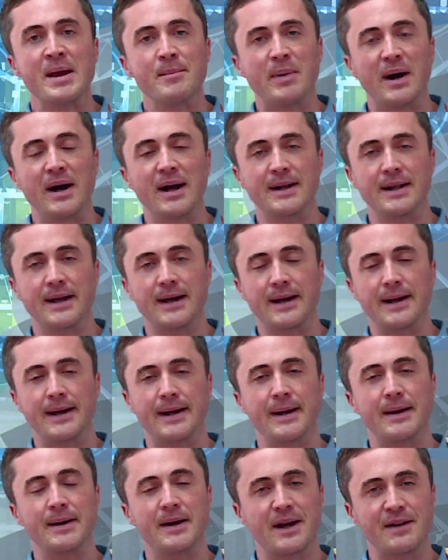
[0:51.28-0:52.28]
But
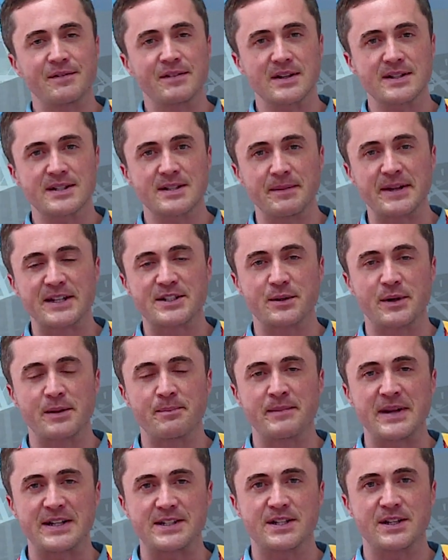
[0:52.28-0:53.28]
I've got something to
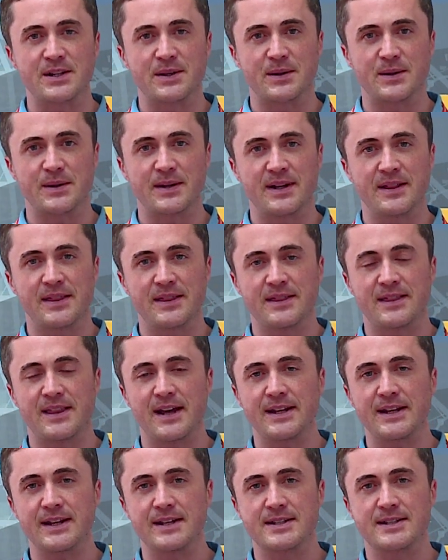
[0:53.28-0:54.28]
admit to you, and
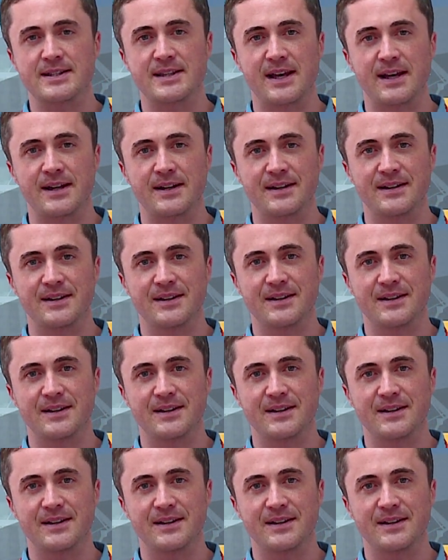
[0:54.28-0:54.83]
that is that